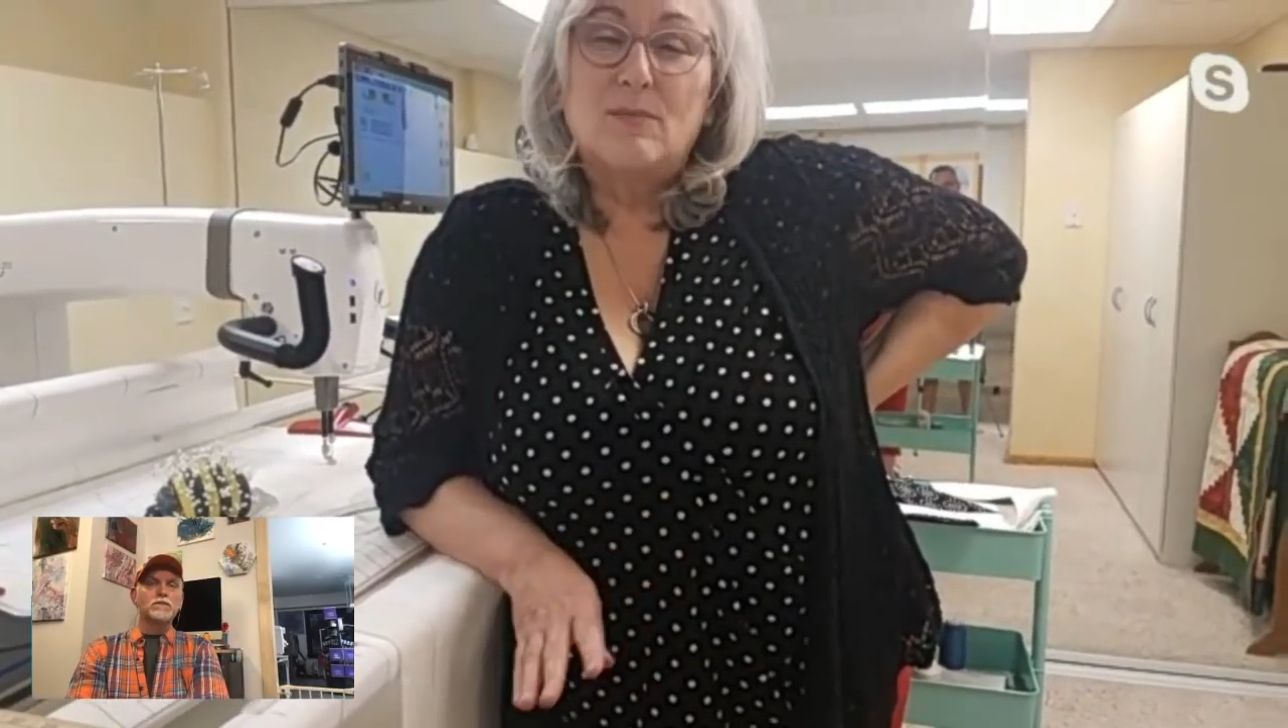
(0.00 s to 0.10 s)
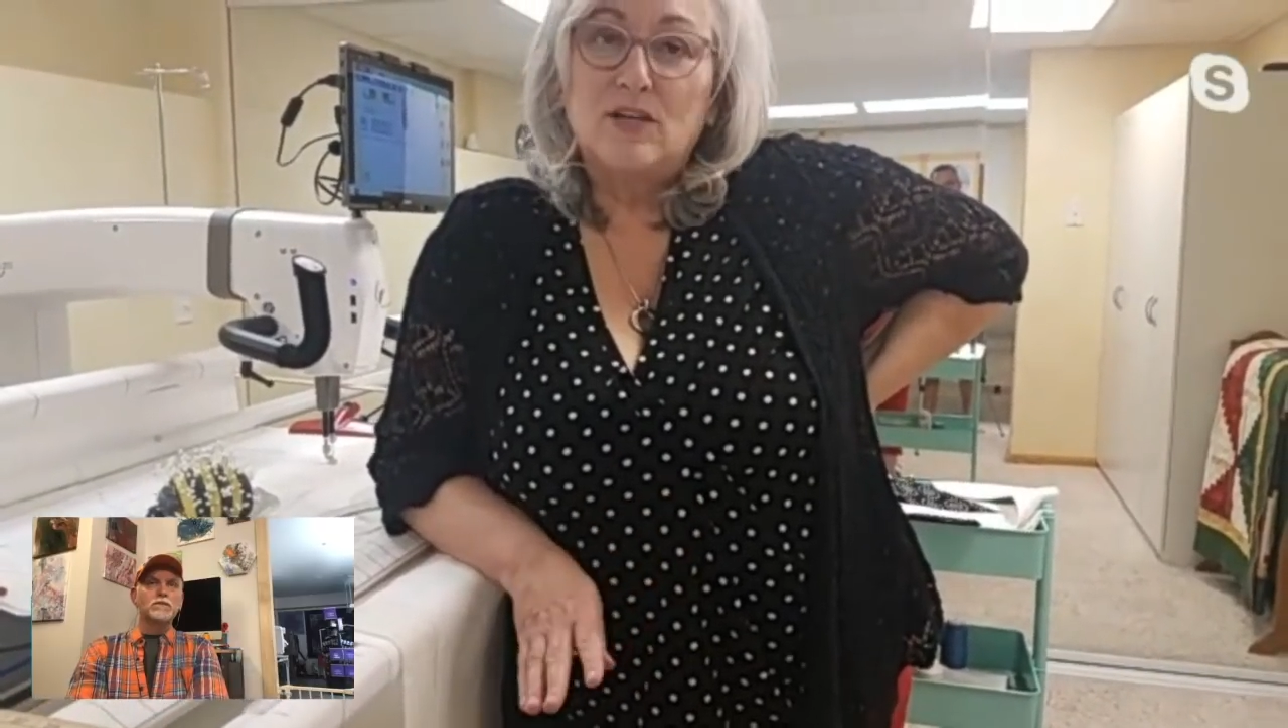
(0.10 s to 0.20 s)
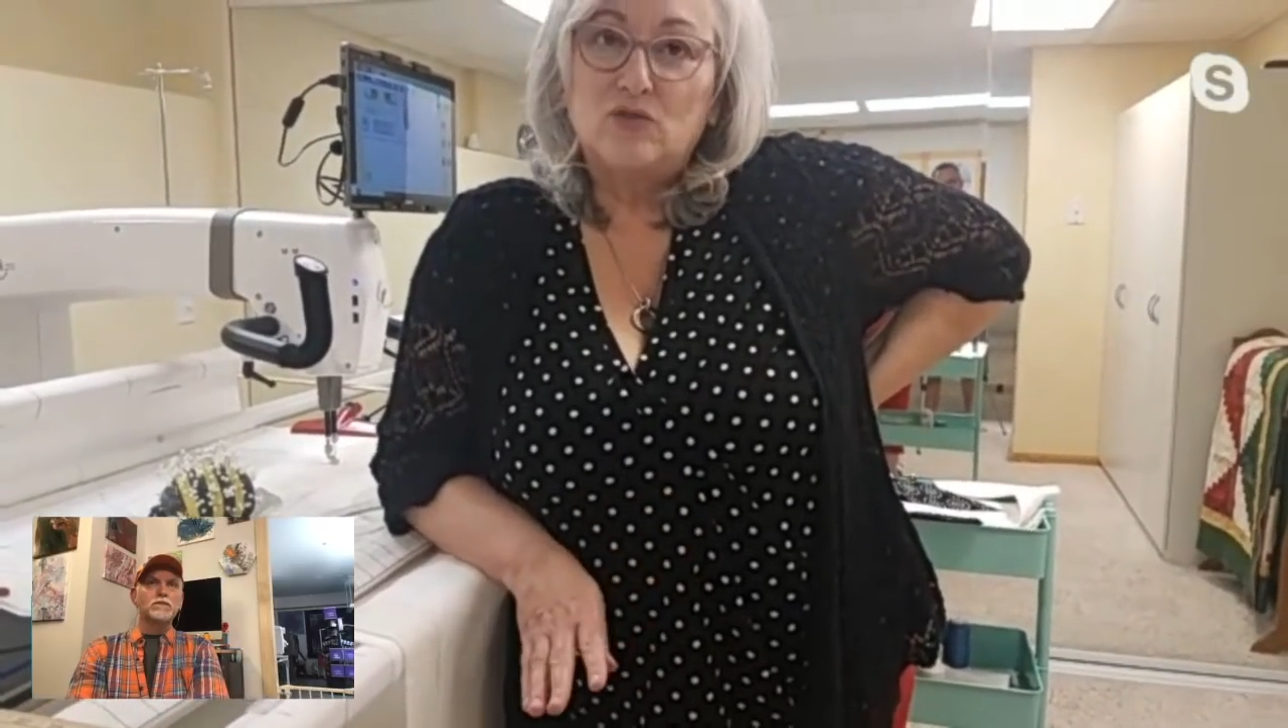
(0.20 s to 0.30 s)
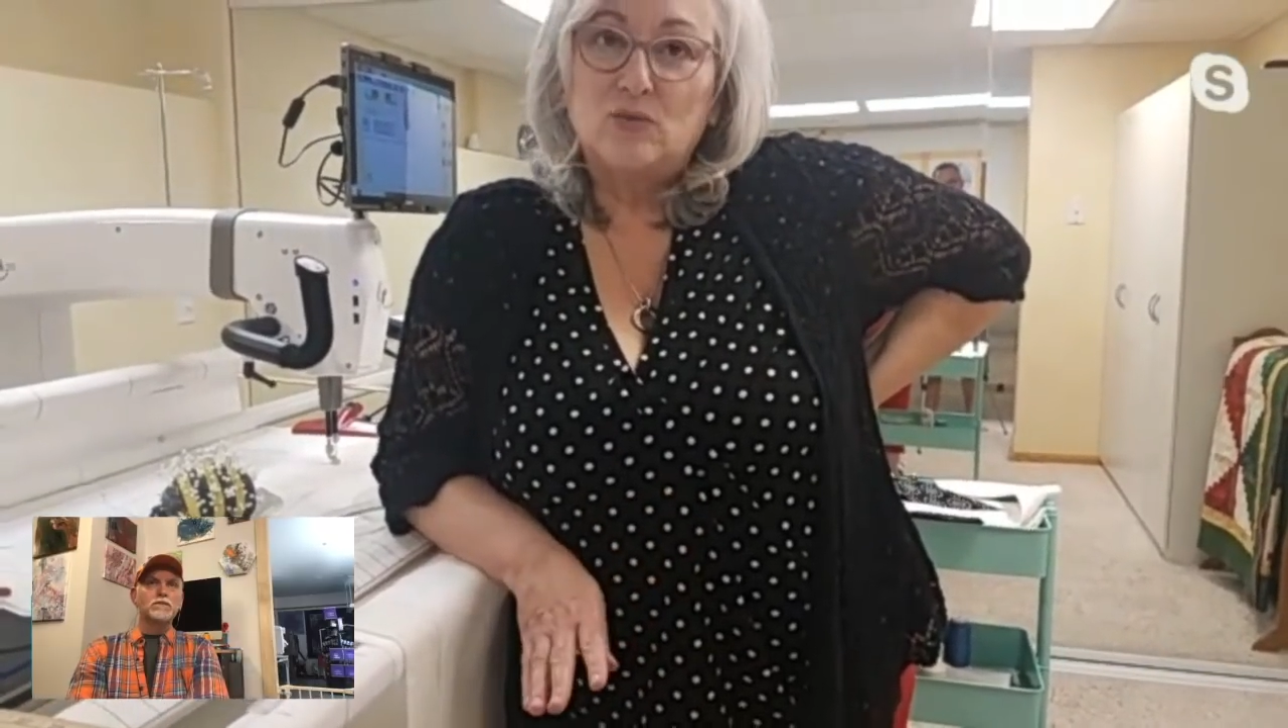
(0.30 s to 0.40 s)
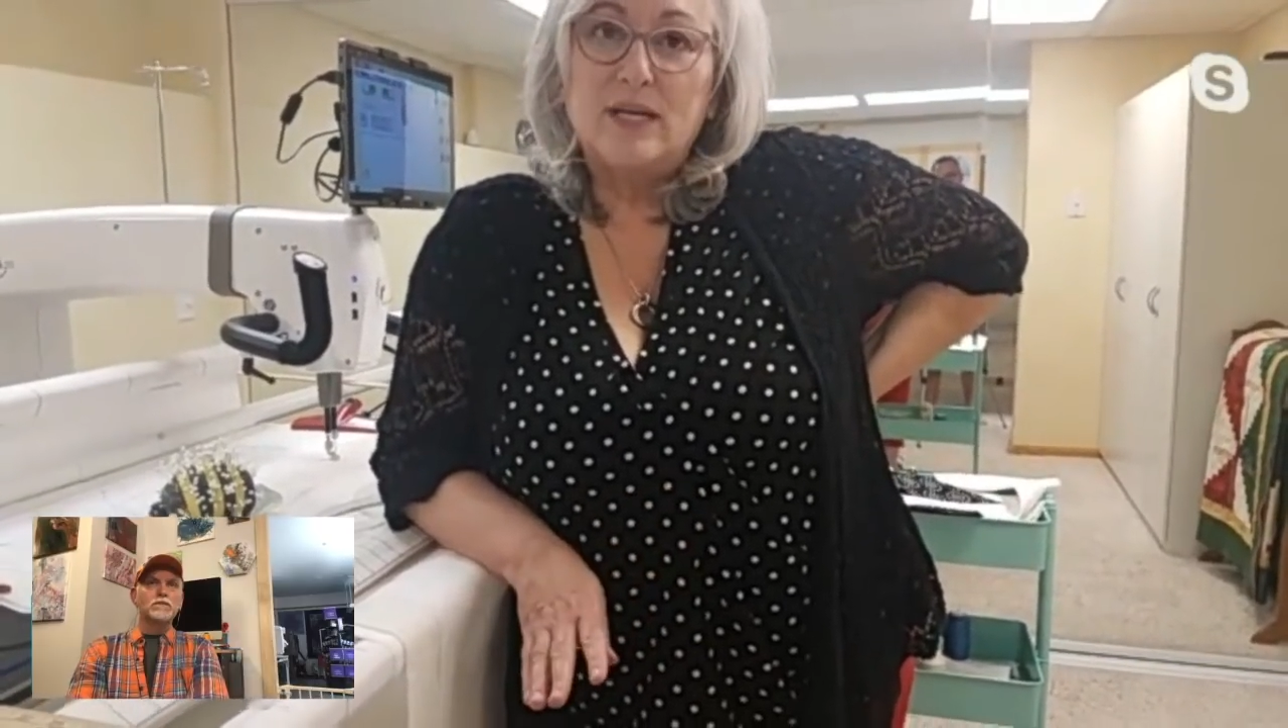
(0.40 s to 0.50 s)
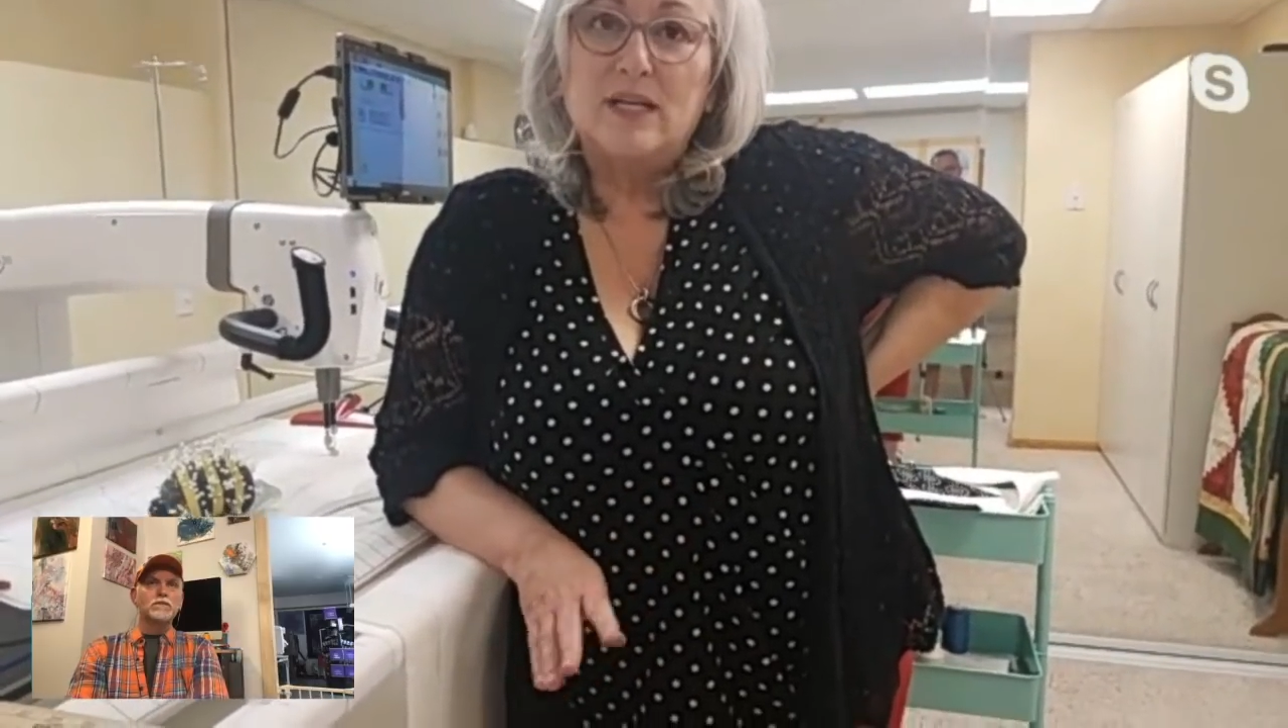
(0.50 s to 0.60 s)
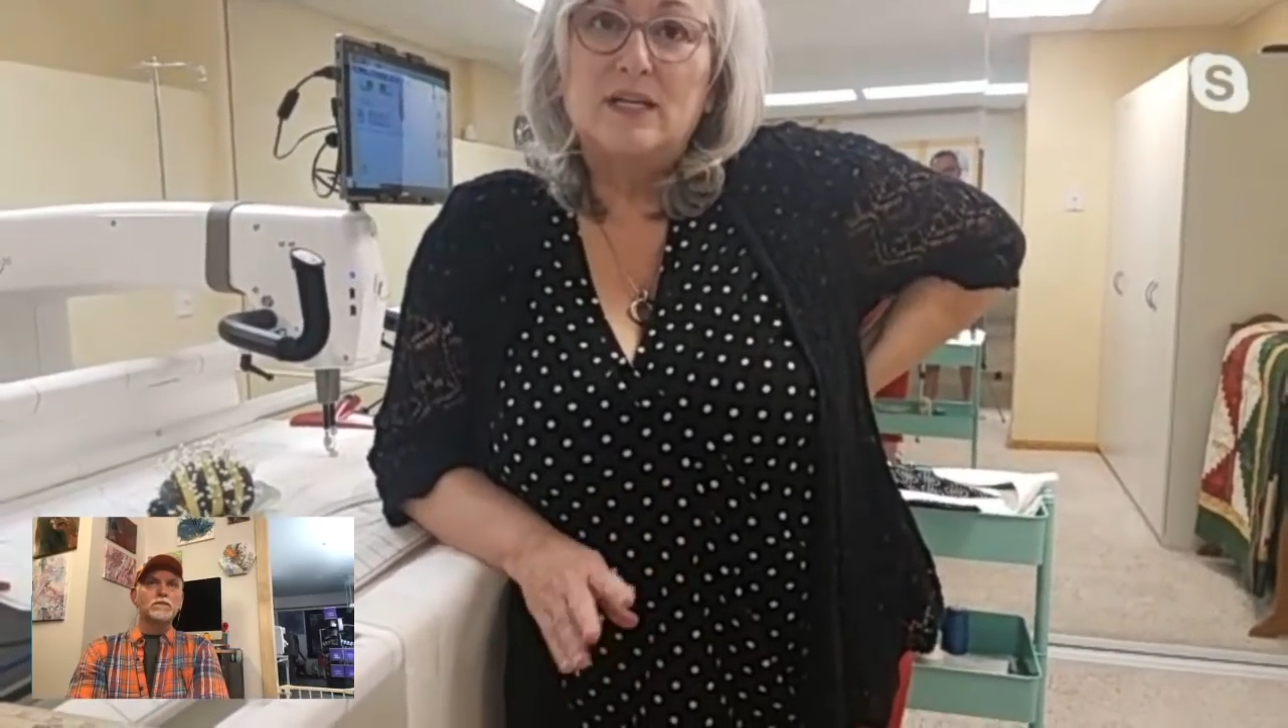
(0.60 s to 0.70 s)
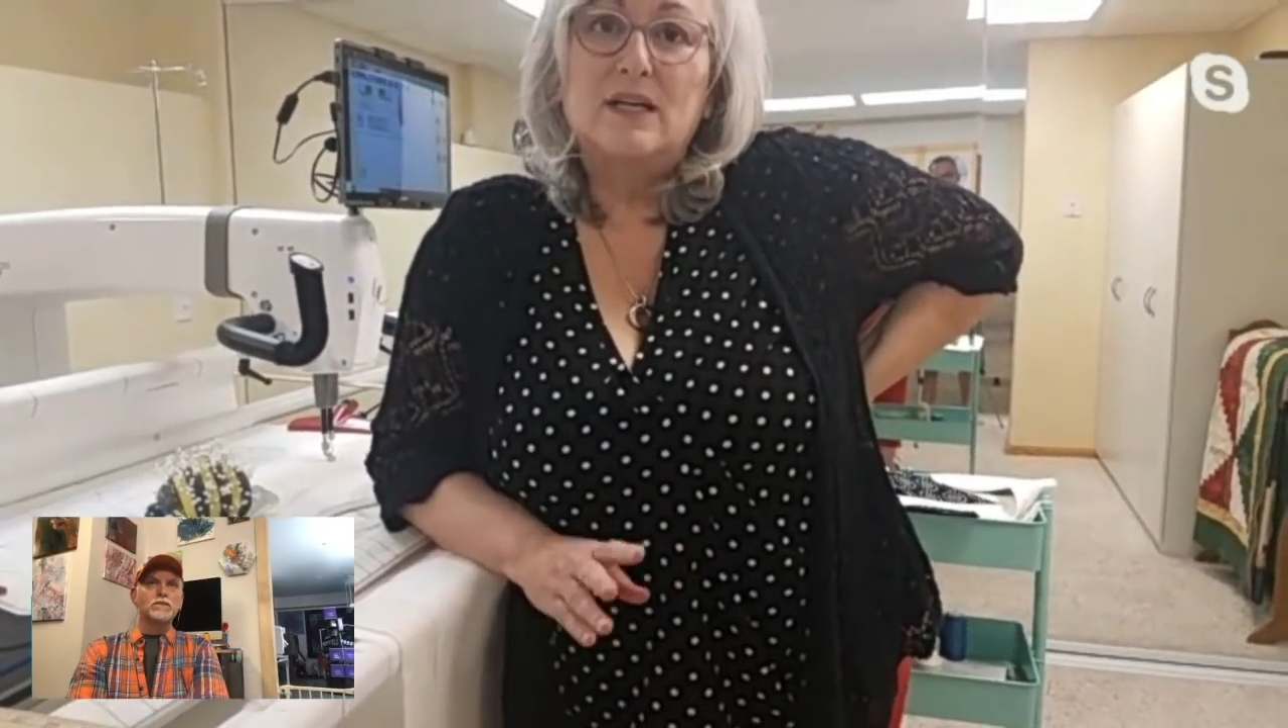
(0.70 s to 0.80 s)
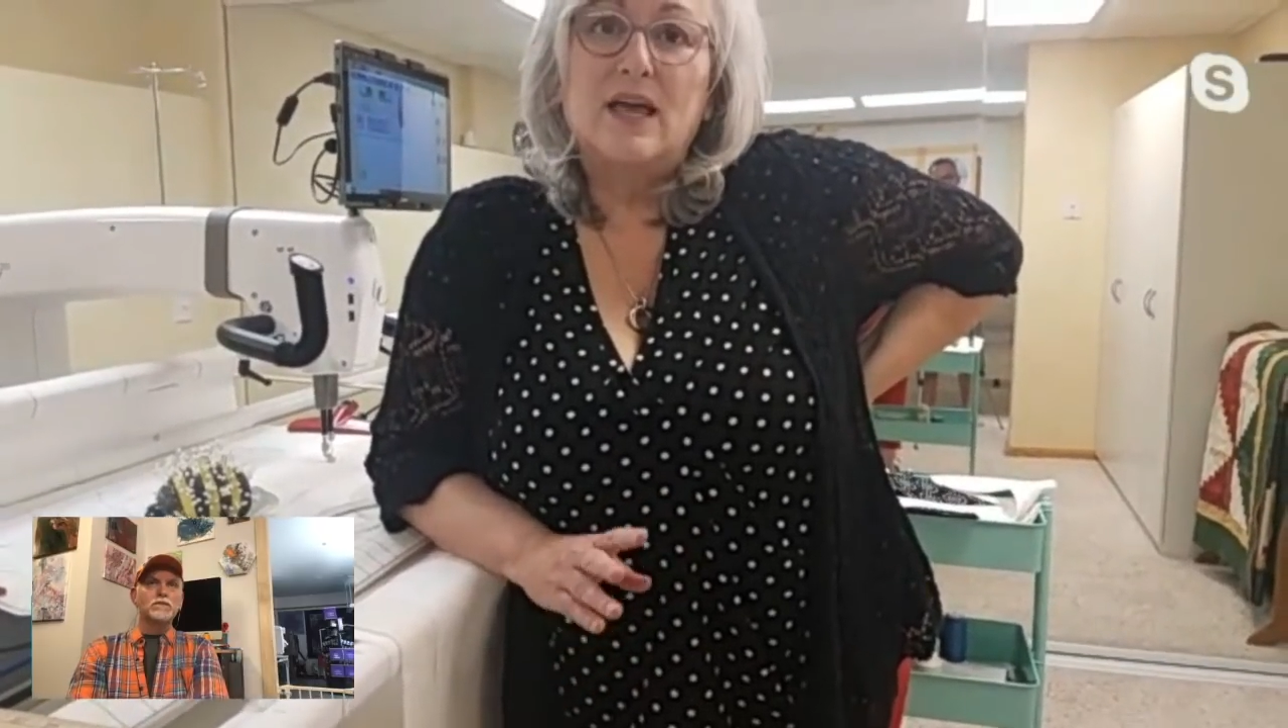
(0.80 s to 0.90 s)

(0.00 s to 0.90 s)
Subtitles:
my shredding